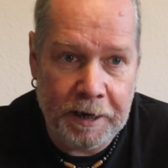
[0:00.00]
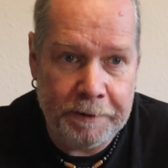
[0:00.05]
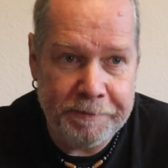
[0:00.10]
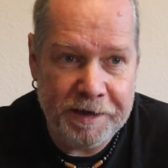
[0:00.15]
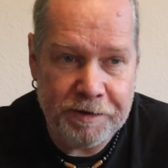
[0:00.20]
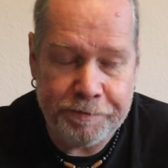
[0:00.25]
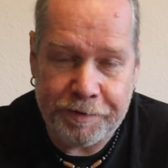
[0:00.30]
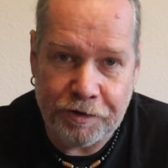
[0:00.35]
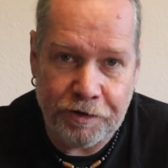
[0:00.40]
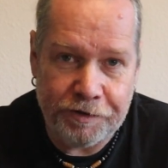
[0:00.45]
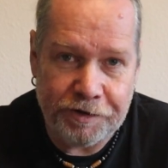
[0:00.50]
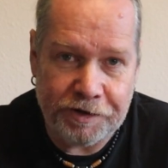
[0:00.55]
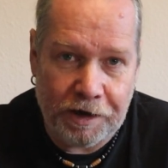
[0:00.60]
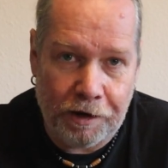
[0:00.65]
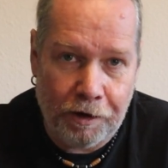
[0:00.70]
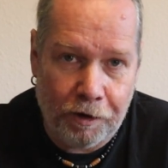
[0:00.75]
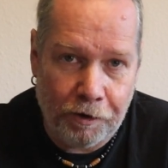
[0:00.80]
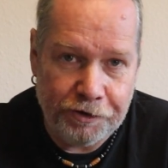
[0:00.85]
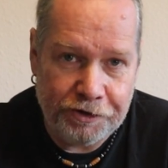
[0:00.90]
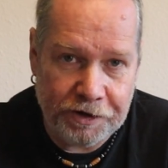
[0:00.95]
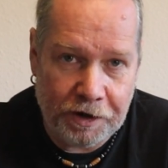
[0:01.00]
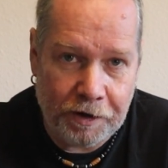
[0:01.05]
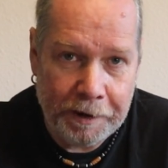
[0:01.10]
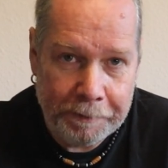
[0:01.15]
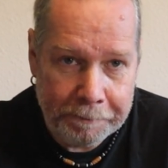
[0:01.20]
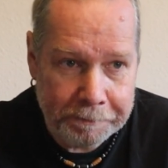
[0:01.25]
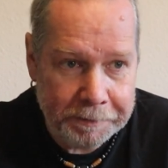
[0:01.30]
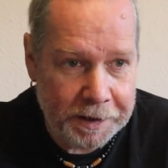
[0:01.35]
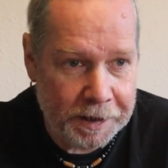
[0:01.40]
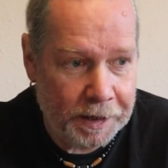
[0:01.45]
He's been doing this a long
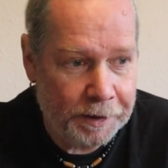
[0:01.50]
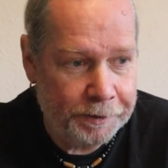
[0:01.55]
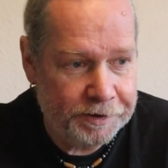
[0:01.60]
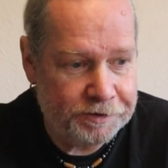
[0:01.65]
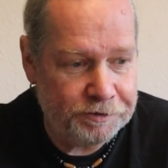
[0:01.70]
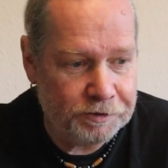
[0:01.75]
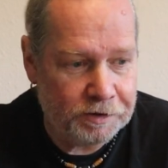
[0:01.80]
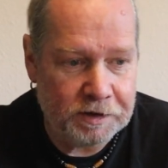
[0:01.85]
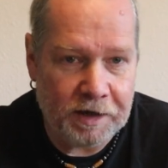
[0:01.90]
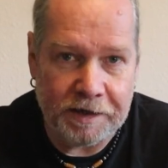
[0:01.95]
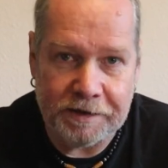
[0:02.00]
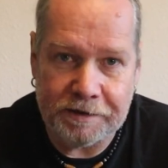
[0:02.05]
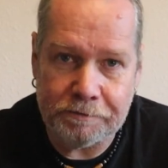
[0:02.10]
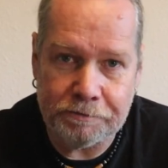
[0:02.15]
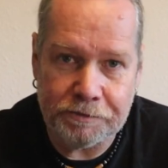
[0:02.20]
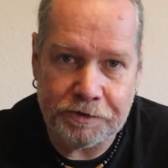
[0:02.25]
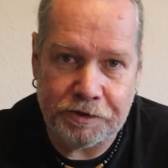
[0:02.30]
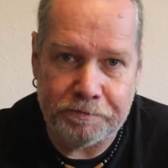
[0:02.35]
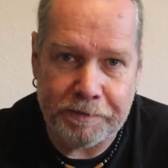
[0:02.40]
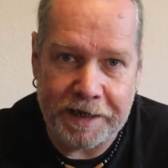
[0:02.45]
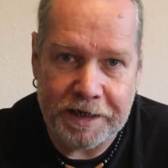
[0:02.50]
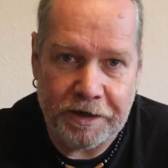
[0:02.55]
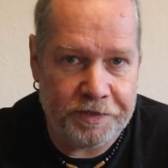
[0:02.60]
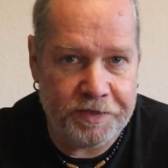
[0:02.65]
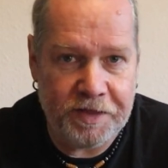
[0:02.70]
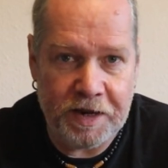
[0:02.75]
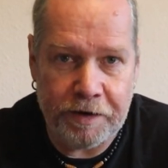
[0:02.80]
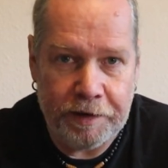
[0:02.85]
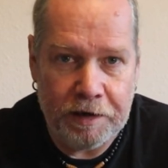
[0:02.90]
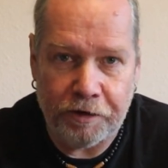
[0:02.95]
time, you know. He's not like just made a
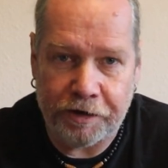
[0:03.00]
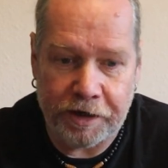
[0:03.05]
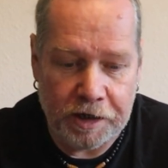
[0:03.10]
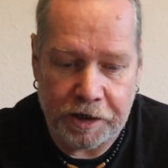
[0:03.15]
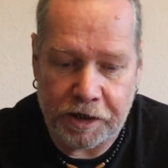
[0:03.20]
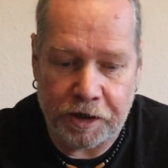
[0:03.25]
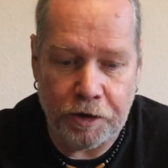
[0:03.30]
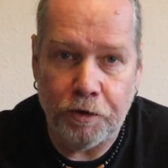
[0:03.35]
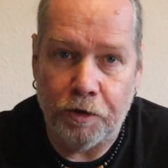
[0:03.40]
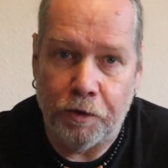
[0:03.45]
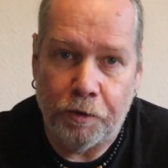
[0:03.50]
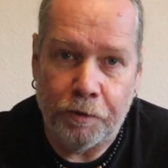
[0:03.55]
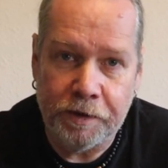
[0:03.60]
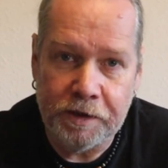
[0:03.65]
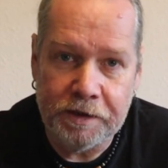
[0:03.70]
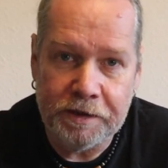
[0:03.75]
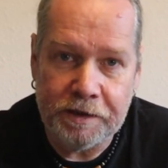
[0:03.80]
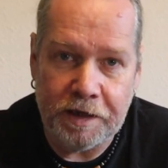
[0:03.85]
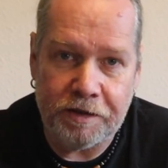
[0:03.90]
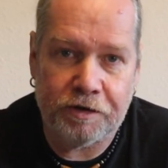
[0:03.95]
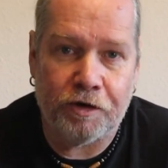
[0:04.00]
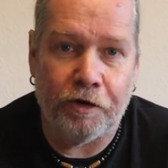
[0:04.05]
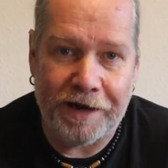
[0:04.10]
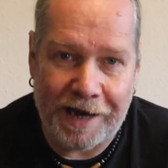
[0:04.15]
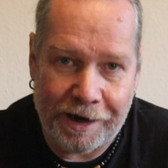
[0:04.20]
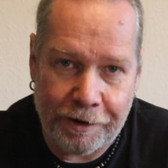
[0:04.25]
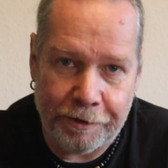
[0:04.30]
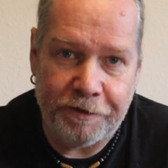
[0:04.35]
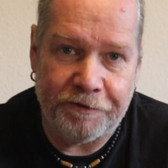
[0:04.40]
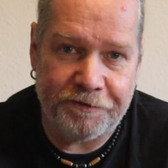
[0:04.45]
theory looking at Google. He's gone
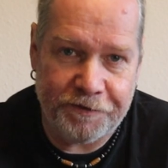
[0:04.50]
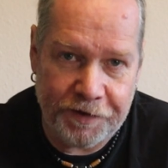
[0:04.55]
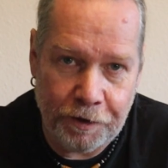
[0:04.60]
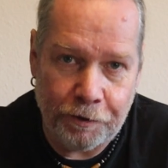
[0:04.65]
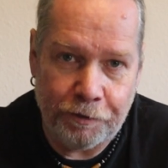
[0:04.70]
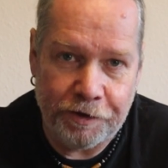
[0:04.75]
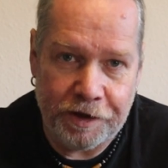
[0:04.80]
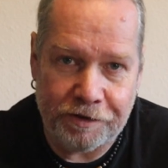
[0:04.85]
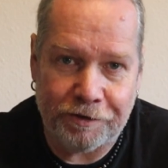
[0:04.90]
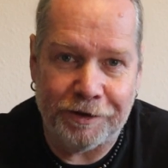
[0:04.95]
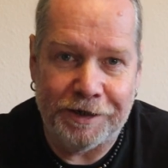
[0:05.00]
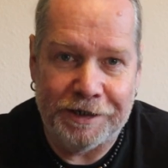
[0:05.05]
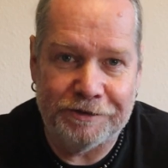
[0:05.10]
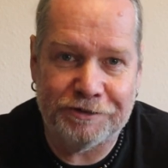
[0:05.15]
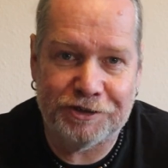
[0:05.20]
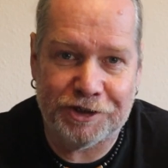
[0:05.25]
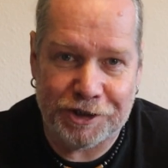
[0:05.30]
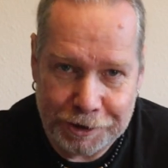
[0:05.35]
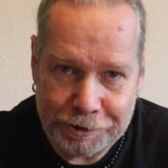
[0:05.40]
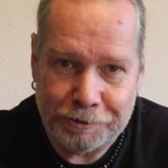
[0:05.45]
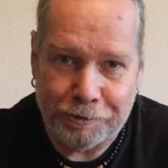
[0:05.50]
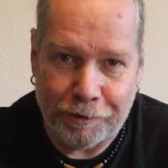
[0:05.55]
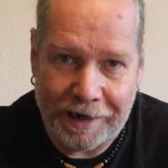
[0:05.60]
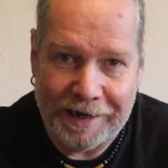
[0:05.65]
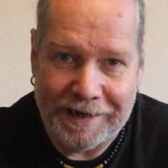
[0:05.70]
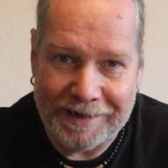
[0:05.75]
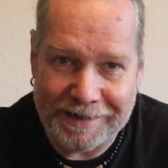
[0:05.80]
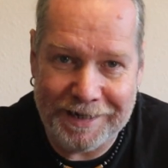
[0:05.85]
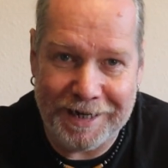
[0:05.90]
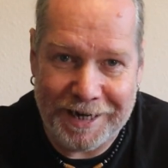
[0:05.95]
out in the field, he's got his shoes
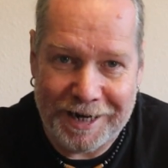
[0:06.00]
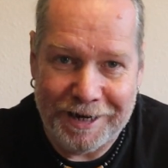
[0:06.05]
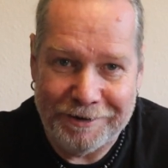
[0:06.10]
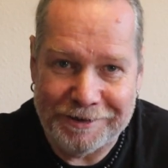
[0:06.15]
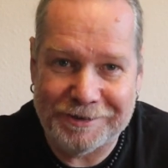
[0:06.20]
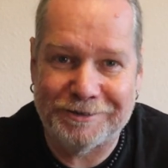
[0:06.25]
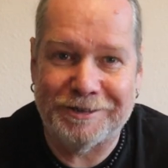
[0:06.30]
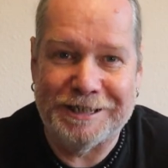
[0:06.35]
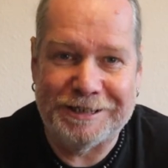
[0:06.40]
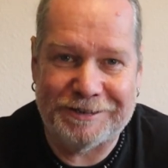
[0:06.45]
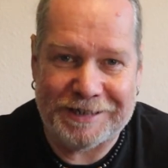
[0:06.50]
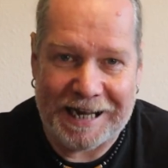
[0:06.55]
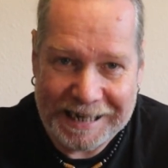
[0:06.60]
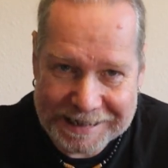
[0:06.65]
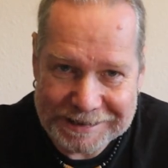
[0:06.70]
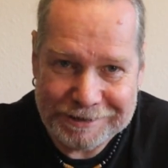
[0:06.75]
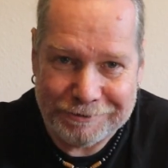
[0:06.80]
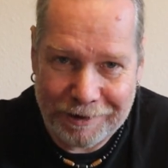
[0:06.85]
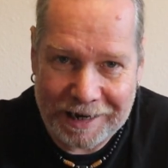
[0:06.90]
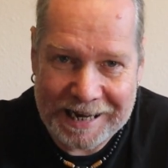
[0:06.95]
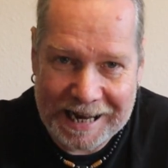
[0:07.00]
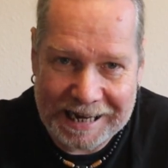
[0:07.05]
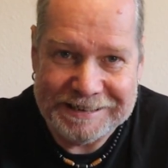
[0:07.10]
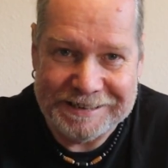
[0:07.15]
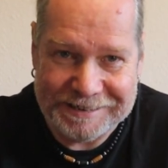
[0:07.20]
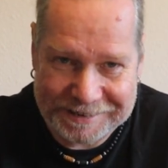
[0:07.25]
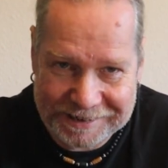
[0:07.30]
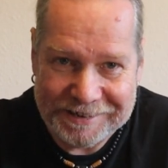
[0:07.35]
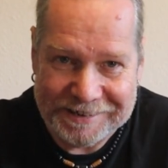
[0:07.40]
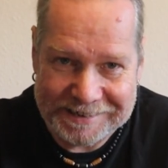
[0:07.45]
wet, you know, he's got his hands
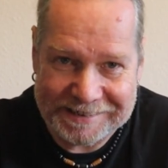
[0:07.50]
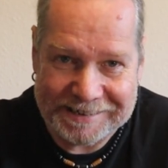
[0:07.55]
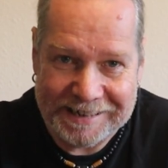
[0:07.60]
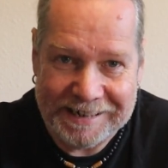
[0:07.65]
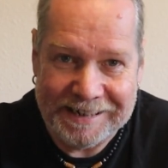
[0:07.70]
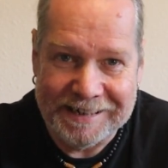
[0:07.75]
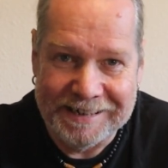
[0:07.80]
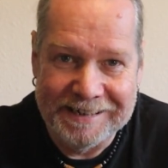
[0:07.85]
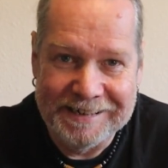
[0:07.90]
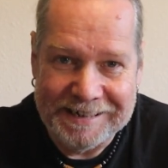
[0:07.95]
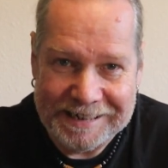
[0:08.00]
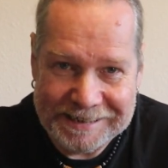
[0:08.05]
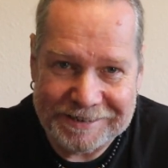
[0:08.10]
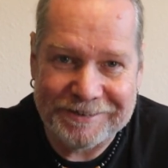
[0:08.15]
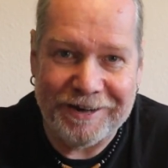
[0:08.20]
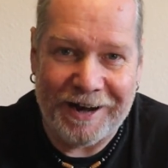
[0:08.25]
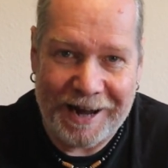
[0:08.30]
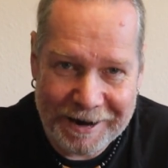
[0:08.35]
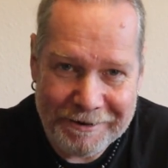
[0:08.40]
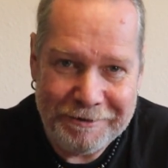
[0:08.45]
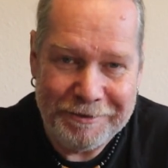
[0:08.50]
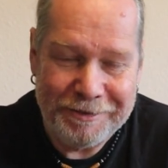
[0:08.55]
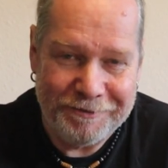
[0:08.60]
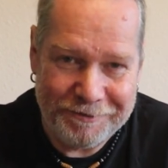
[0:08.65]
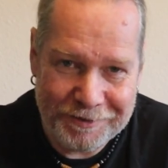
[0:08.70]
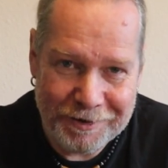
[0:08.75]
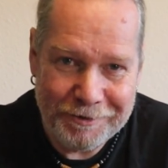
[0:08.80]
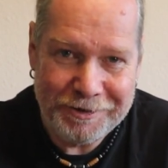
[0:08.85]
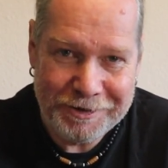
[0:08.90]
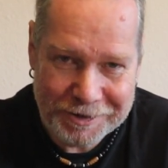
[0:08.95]
dirty, he's got out in the
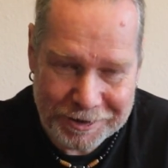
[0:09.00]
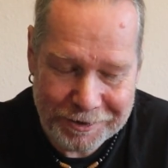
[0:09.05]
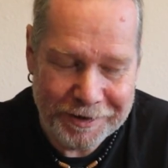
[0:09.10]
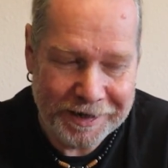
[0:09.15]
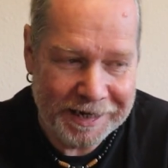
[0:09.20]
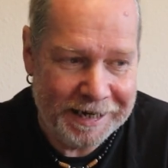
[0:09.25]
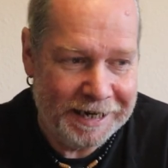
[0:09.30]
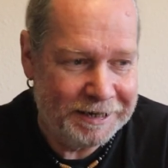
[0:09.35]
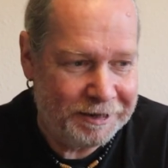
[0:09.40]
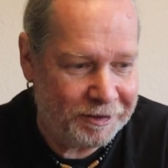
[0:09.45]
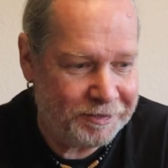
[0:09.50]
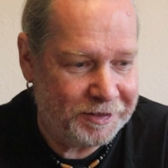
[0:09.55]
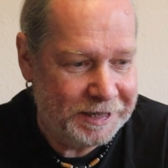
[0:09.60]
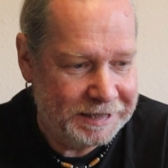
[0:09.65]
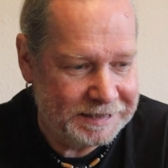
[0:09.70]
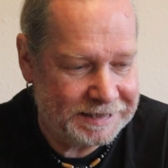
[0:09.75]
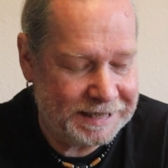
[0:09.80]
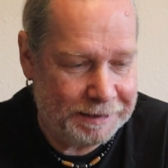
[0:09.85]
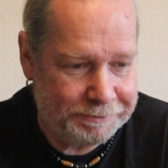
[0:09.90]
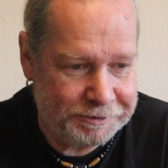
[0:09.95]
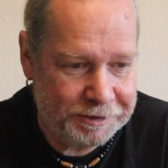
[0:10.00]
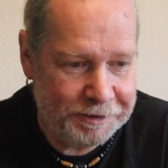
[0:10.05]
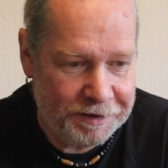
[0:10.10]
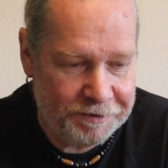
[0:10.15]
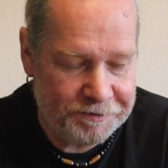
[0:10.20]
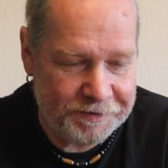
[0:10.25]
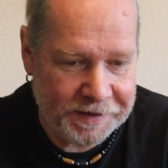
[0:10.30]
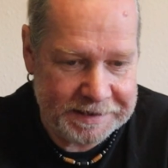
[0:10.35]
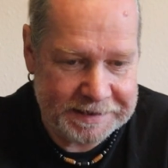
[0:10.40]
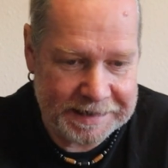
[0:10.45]
field and doing it, and I think it's
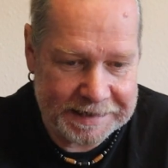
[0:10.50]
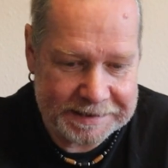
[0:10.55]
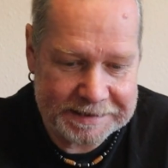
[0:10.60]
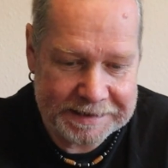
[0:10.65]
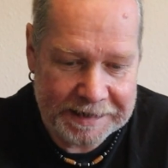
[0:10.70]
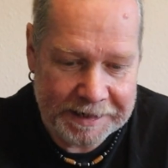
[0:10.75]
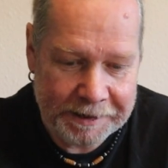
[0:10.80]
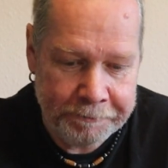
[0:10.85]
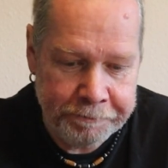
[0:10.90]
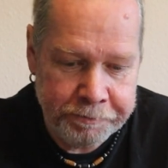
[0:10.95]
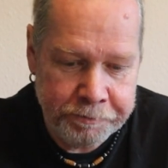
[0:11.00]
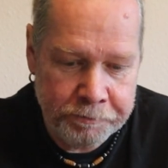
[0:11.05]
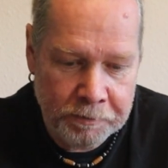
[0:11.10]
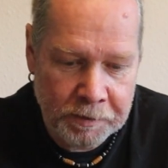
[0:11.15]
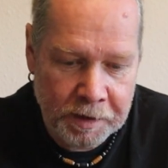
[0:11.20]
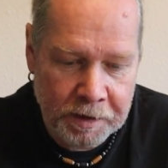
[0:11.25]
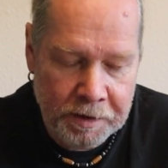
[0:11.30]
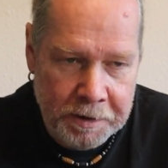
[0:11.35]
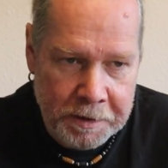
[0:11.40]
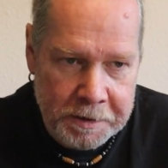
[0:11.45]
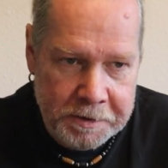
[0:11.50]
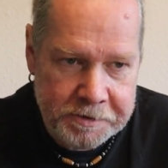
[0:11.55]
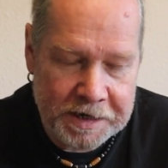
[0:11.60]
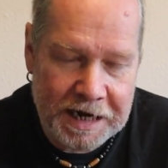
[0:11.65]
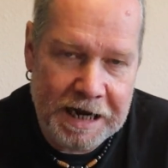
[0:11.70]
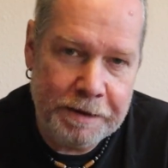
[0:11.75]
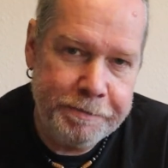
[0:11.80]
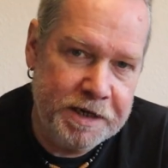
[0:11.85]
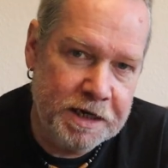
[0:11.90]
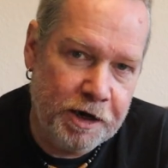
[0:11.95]
absolutely fantastic. So
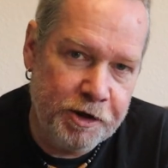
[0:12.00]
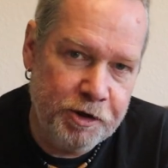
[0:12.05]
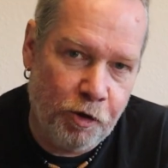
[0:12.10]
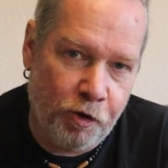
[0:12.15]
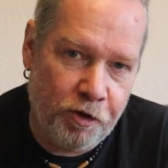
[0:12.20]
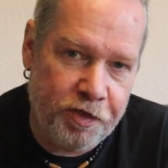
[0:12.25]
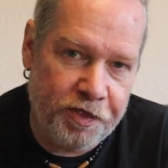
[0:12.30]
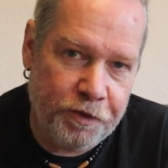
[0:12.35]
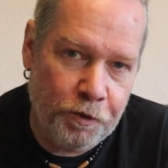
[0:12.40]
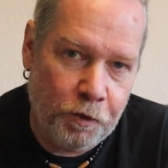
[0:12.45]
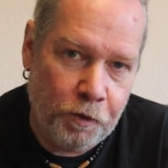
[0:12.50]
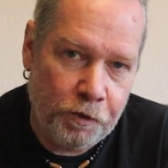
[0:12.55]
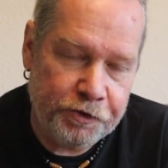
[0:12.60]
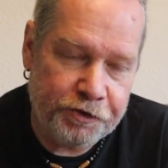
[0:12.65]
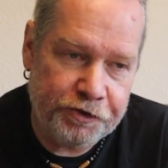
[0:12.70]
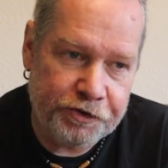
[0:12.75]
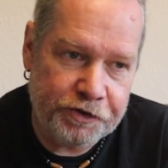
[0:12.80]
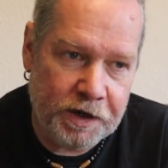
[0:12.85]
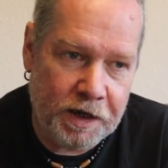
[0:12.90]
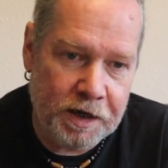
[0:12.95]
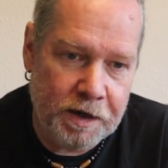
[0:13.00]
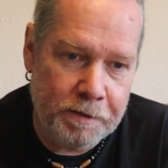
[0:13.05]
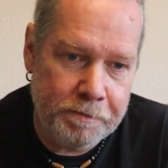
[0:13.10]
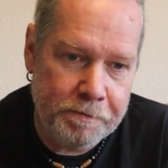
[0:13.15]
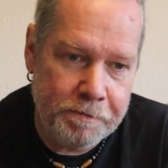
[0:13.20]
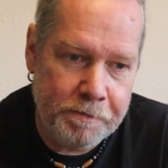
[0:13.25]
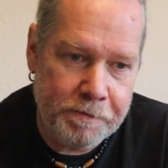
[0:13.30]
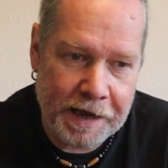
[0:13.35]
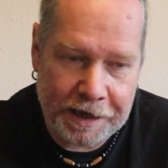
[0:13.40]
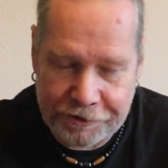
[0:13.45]
let me know your thoughts.
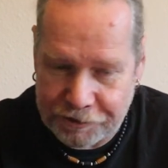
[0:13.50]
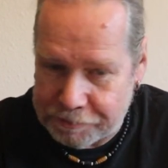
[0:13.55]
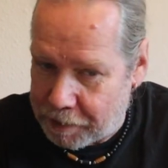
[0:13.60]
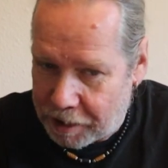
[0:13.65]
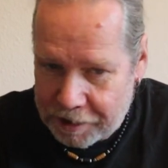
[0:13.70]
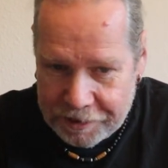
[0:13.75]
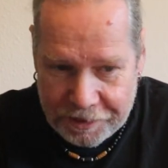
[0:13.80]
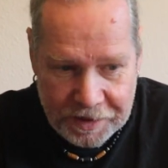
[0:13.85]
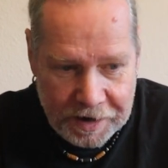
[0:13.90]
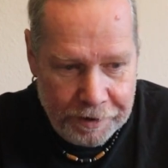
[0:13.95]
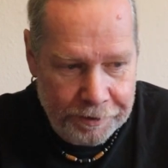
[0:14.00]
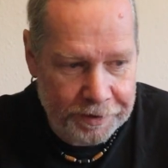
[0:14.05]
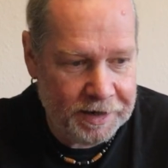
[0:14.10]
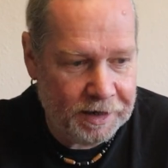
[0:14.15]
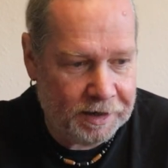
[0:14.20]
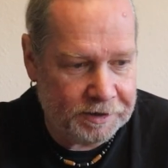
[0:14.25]
That's my theory.